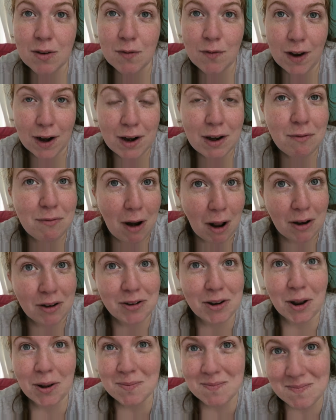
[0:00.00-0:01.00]
very
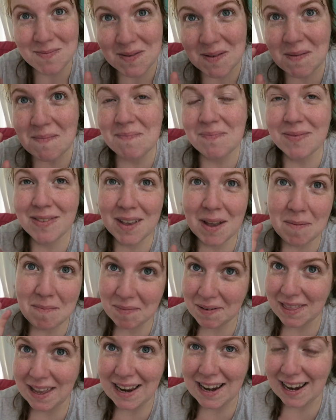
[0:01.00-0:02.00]
random,
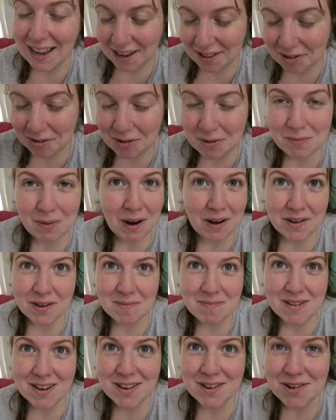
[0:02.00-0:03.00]
but I like those
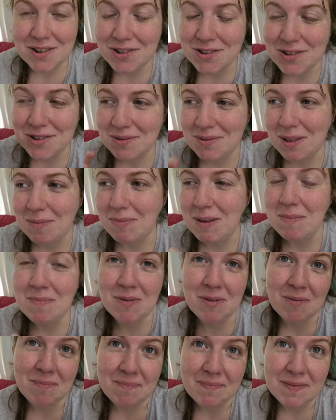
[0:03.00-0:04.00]
random discussions with
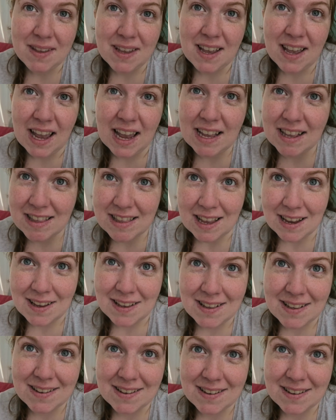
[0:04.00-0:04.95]
people. It's nice.